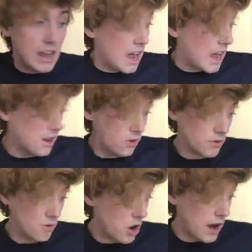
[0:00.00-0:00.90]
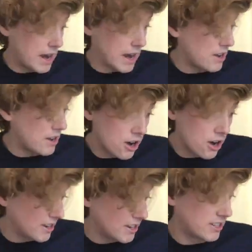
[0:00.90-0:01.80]
I don't know, I get
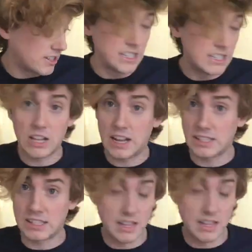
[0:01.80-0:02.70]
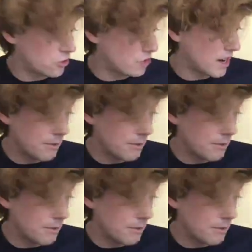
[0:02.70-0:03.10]
nervous until I see them shrink.